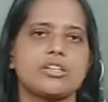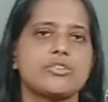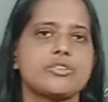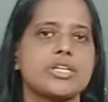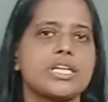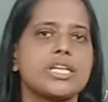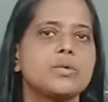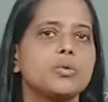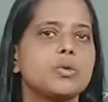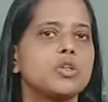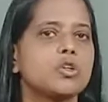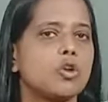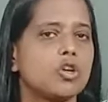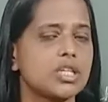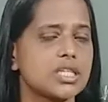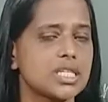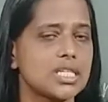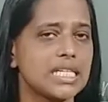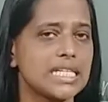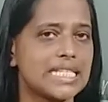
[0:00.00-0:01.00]
trade would
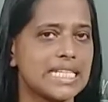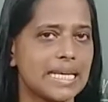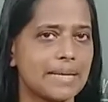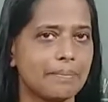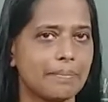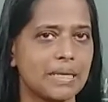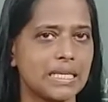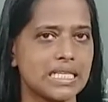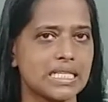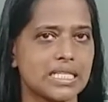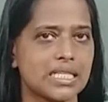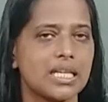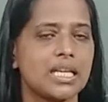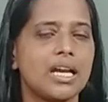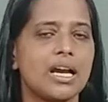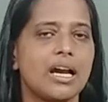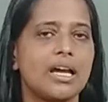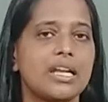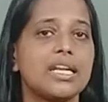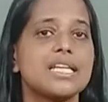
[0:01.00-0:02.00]
not take place
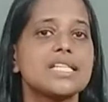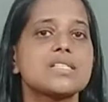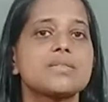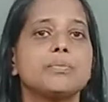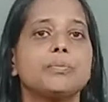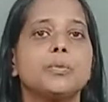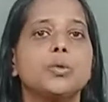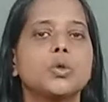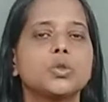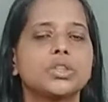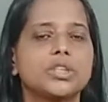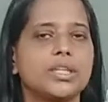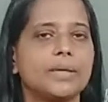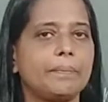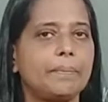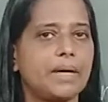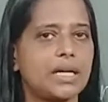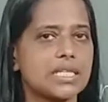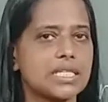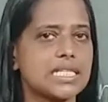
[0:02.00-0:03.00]
unless both the
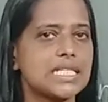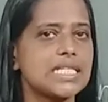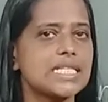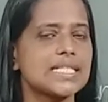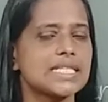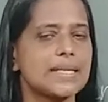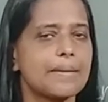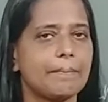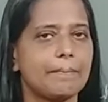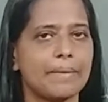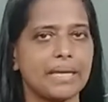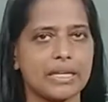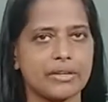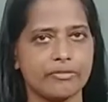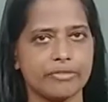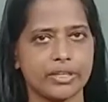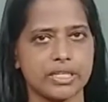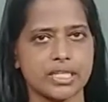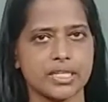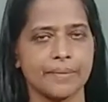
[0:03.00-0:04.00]
parties
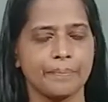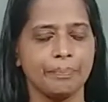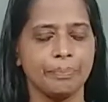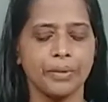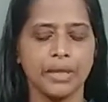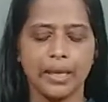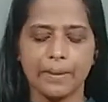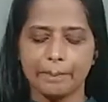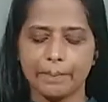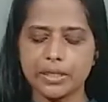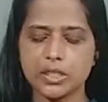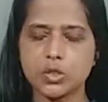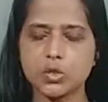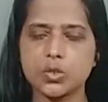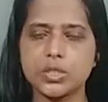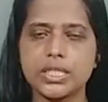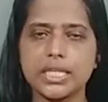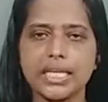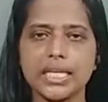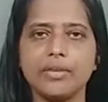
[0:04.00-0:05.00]
benefit. But
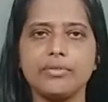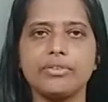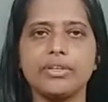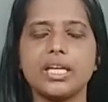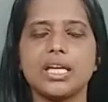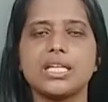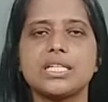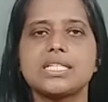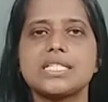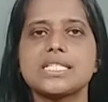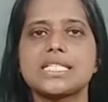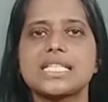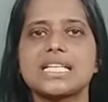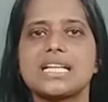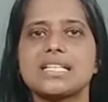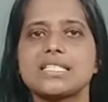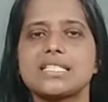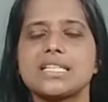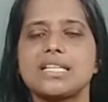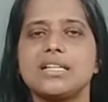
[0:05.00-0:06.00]
today we are
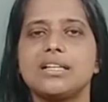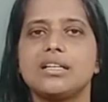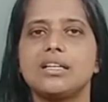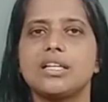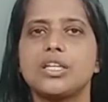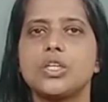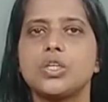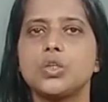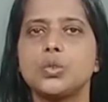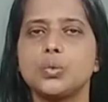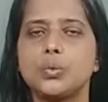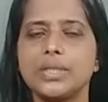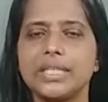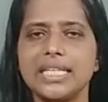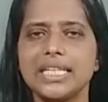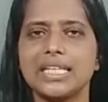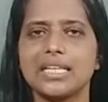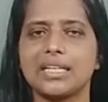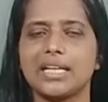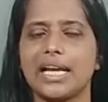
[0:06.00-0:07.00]
discussing a
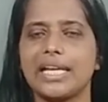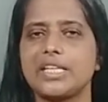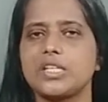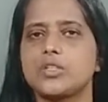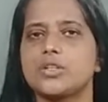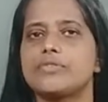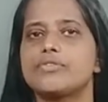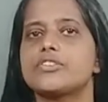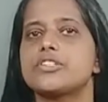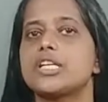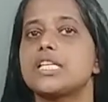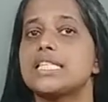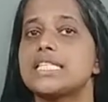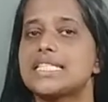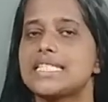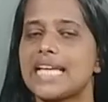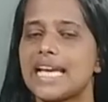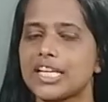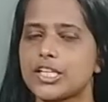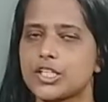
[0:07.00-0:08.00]
unique kind of
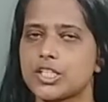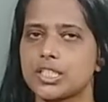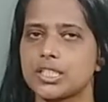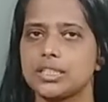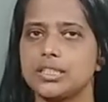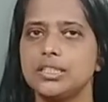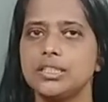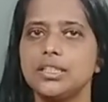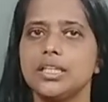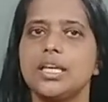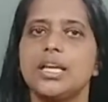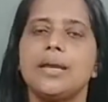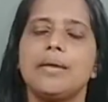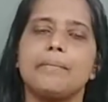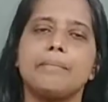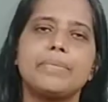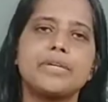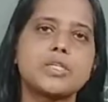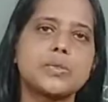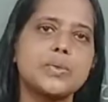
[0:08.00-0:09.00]
transaction
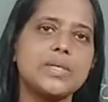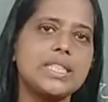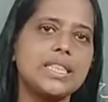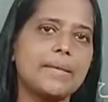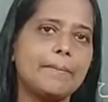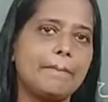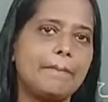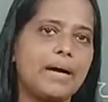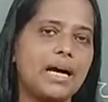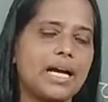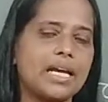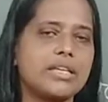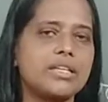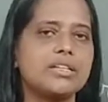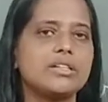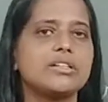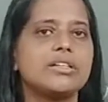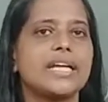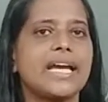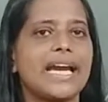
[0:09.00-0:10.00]
between the
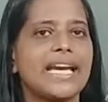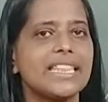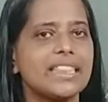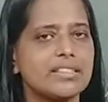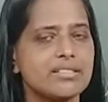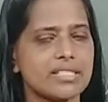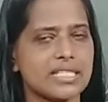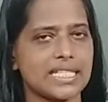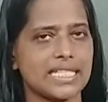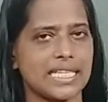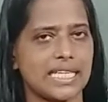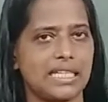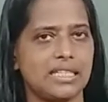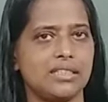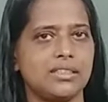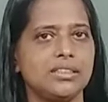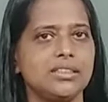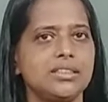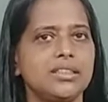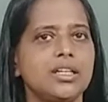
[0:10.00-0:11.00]
buyer and the
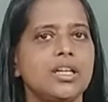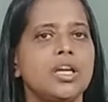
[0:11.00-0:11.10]
seller,